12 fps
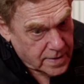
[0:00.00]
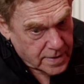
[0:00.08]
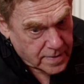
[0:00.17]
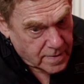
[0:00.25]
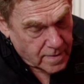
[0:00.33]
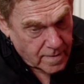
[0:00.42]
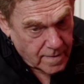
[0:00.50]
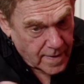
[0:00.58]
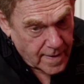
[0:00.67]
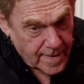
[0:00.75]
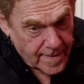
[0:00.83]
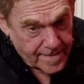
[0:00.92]

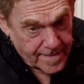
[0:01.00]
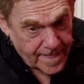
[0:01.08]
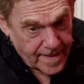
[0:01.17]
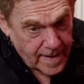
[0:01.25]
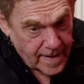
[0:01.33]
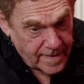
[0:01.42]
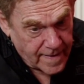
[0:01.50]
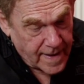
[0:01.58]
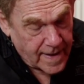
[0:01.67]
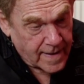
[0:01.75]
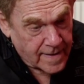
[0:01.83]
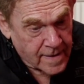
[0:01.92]
So, and
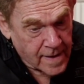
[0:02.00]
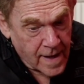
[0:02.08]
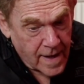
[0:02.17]
then